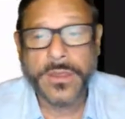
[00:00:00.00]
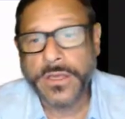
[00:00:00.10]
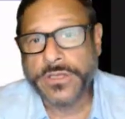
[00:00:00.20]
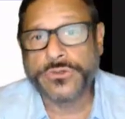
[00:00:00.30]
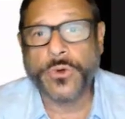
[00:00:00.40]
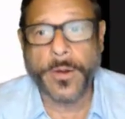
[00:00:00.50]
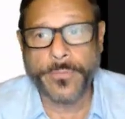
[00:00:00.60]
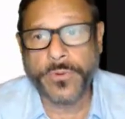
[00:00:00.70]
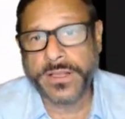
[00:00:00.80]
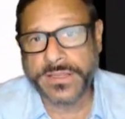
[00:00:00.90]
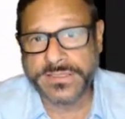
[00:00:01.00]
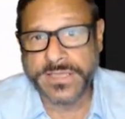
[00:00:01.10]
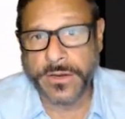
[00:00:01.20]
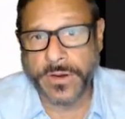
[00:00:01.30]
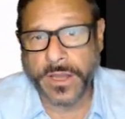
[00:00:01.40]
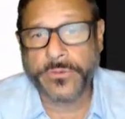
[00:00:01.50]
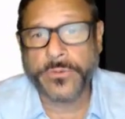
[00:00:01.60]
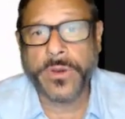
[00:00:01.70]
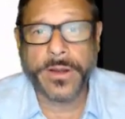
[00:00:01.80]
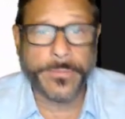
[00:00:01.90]
So I'll break this out. I'll
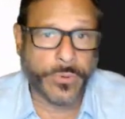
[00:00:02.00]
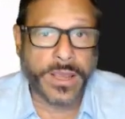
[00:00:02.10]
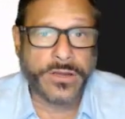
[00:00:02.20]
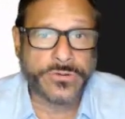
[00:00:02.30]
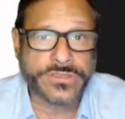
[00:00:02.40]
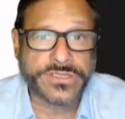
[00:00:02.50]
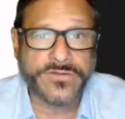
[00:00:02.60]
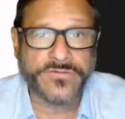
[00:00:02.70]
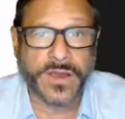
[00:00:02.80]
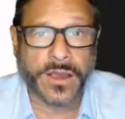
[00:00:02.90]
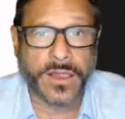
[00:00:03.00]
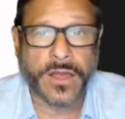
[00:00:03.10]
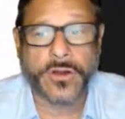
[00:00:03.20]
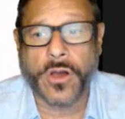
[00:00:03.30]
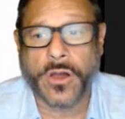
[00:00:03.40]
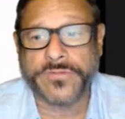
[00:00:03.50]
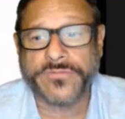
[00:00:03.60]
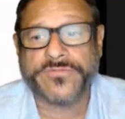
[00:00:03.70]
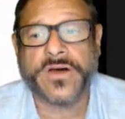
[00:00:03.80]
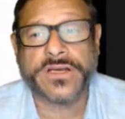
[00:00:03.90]
create a brand new C file. I'll call it
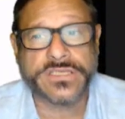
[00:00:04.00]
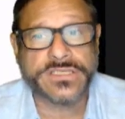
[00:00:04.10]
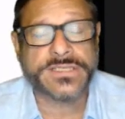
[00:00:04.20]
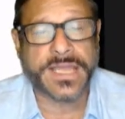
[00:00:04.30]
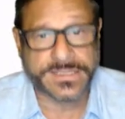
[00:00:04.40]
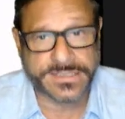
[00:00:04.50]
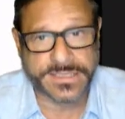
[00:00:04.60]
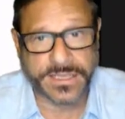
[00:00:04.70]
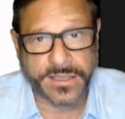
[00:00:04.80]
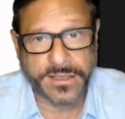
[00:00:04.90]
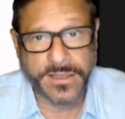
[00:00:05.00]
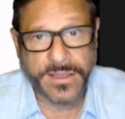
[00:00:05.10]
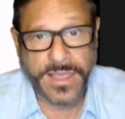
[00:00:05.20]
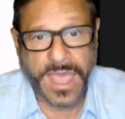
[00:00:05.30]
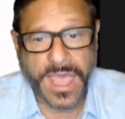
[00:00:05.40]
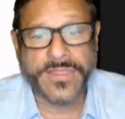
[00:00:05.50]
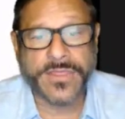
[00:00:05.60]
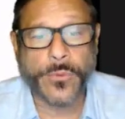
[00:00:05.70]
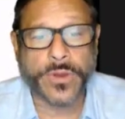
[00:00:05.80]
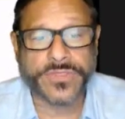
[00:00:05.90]
functions.c. And
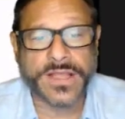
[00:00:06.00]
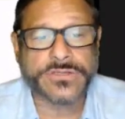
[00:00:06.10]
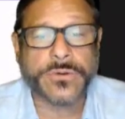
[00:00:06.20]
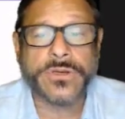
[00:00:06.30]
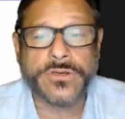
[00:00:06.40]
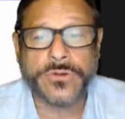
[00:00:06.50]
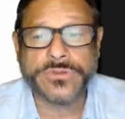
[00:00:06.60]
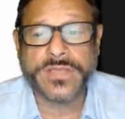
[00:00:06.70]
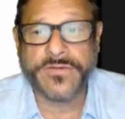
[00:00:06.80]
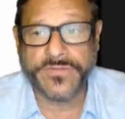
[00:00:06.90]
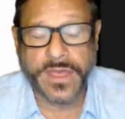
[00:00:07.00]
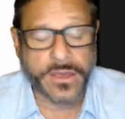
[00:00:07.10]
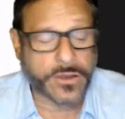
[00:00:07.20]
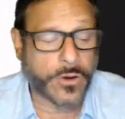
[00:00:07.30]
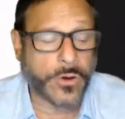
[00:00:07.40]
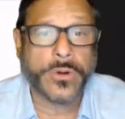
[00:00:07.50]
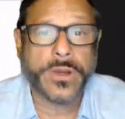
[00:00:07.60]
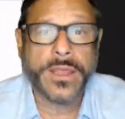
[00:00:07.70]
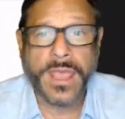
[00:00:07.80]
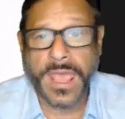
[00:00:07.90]
then what that's going to do is have that code,
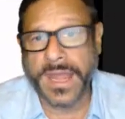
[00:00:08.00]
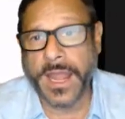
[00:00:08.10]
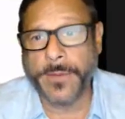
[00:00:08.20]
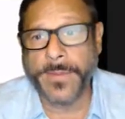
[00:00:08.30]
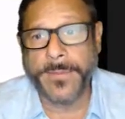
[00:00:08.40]
and now my